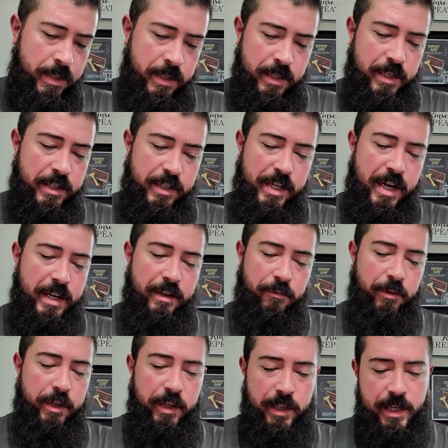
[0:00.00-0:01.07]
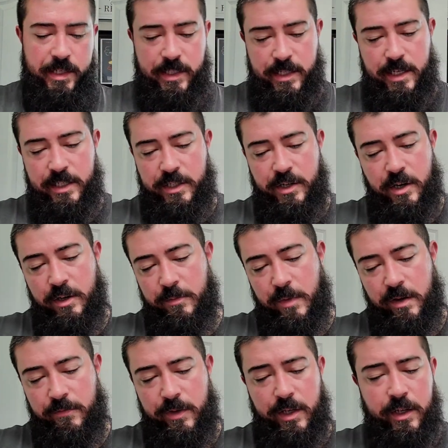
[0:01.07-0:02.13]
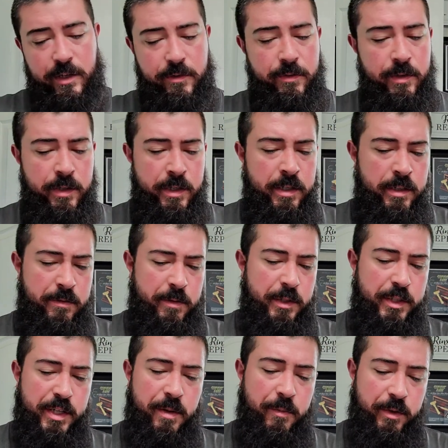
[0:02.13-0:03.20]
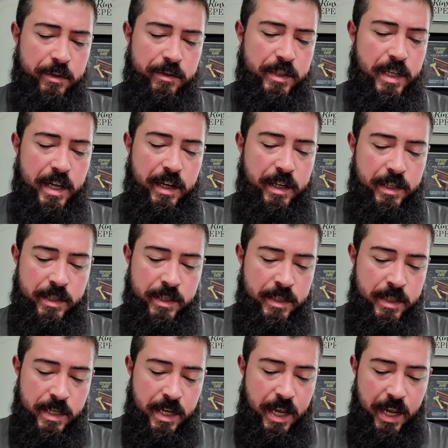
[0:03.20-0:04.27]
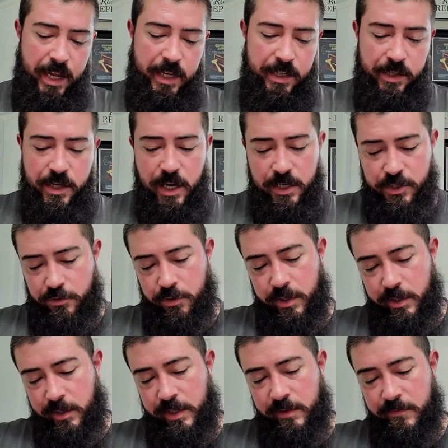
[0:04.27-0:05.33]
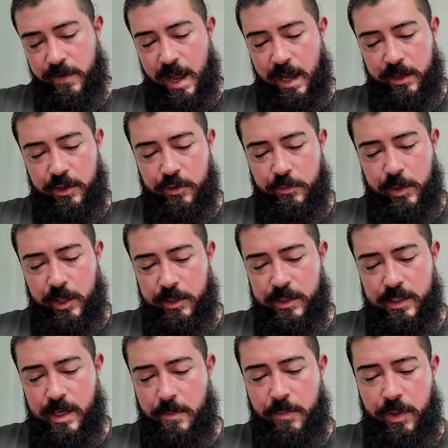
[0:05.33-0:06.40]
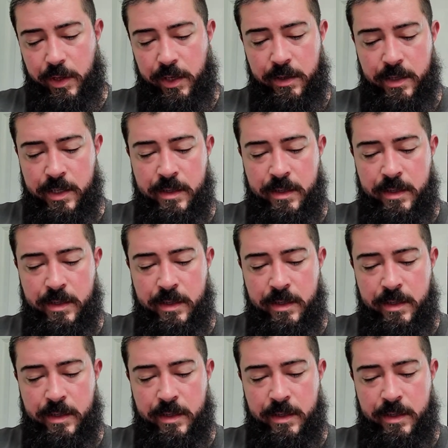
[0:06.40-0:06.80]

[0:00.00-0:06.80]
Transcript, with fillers: I just kind of realized that I started my video while someone was like industrially vacuuming something.